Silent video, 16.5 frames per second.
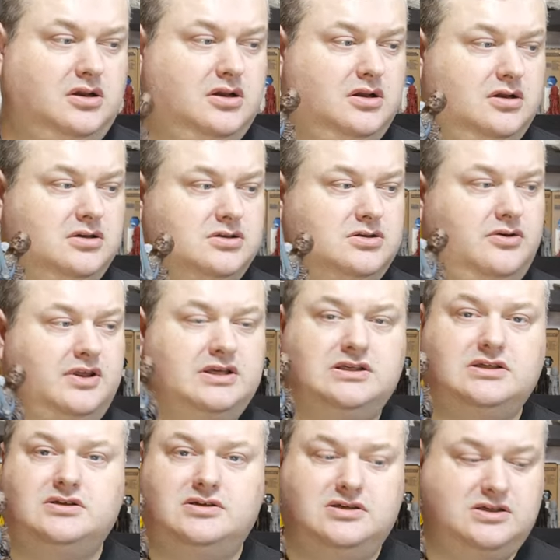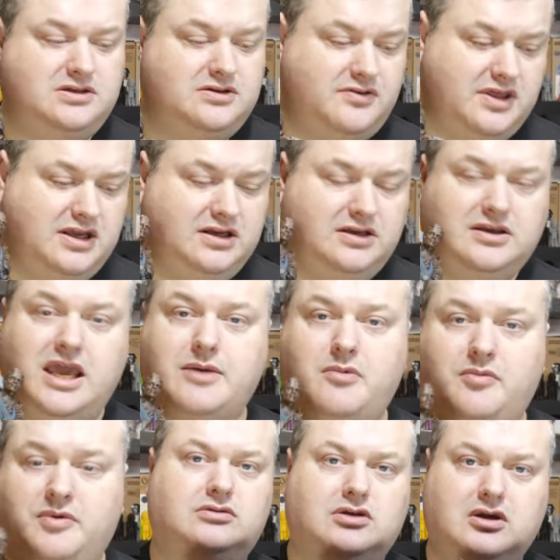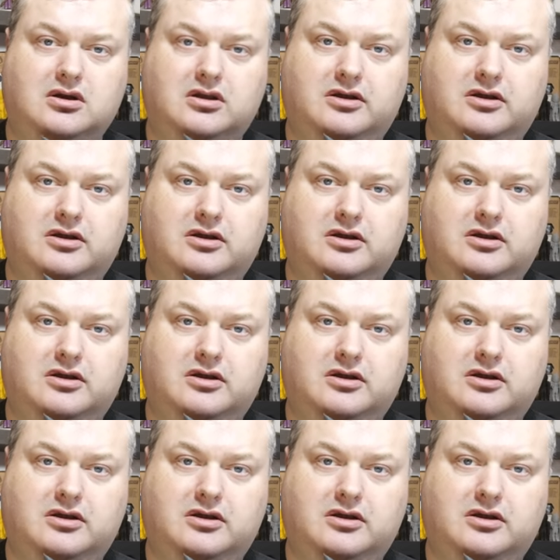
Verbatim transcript: So this thing came about.